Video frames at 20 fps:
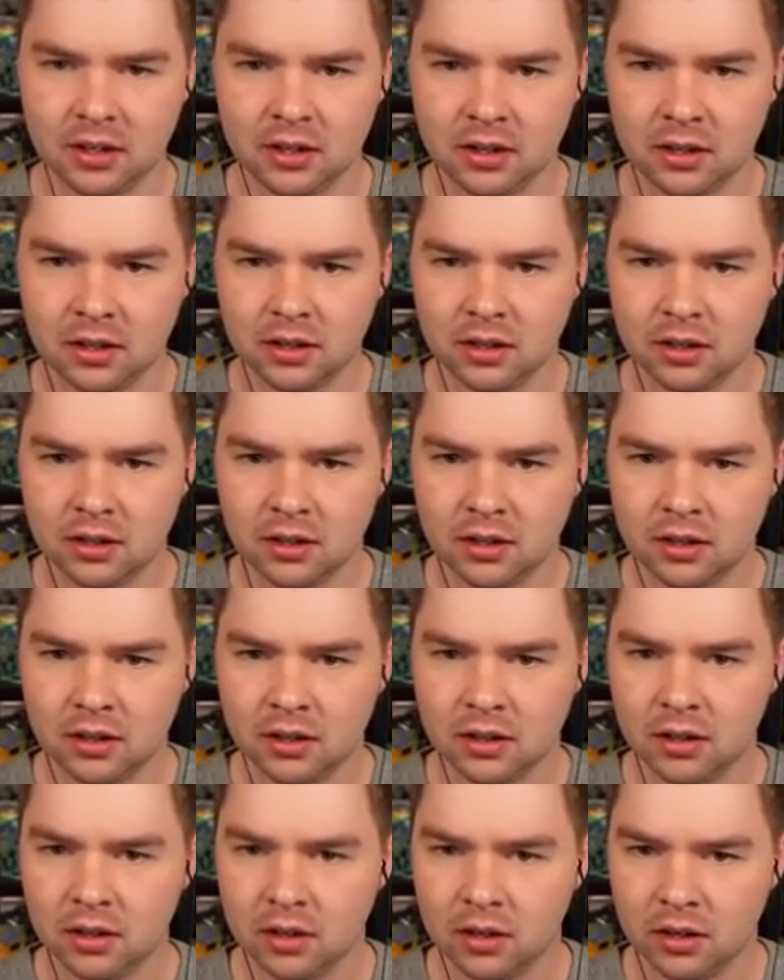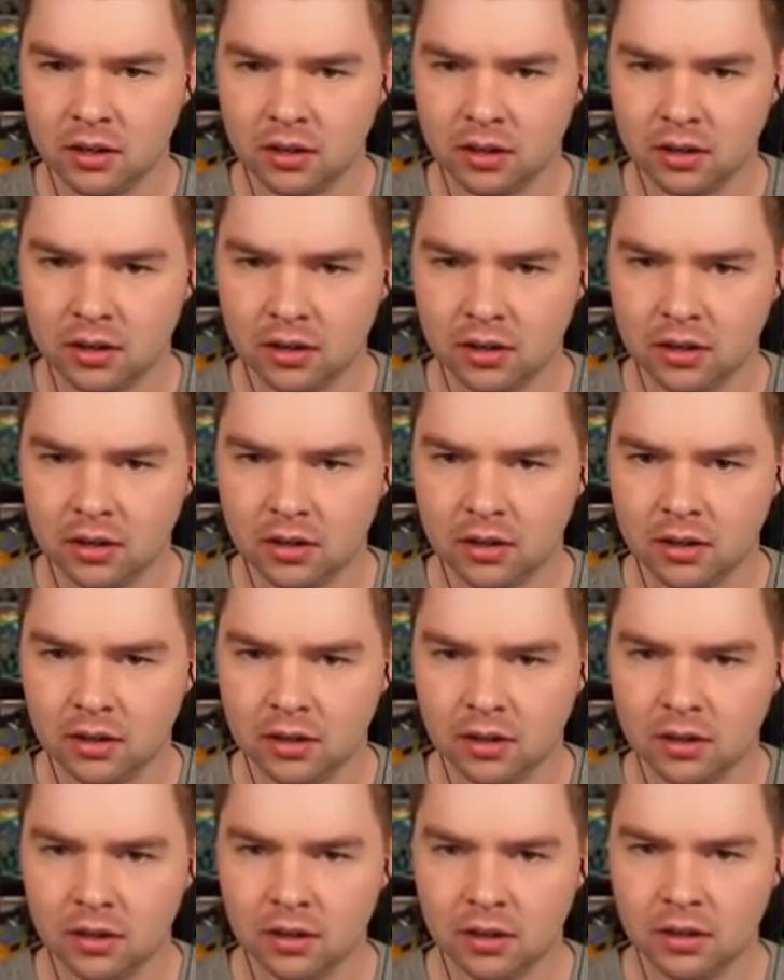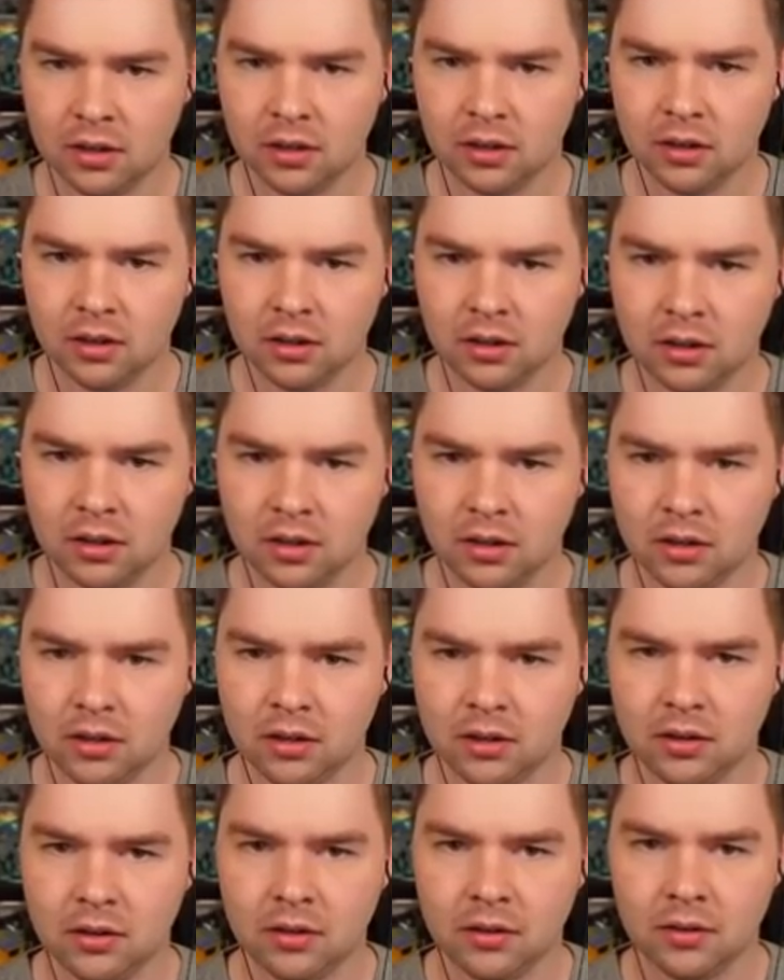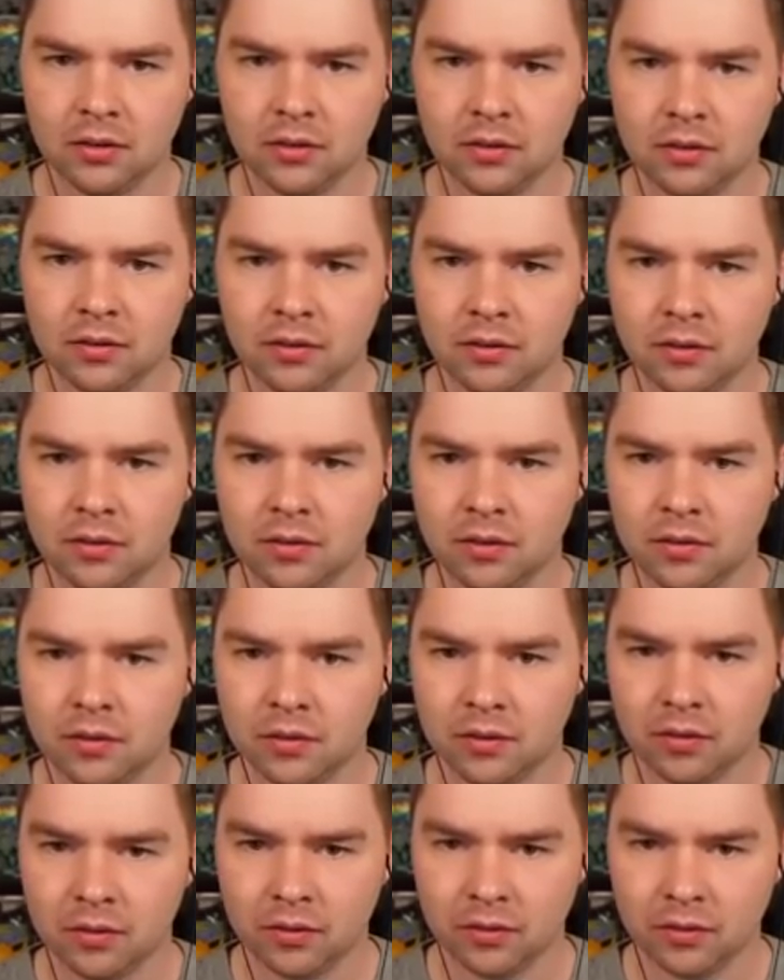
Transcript: No one is speaking in this clip.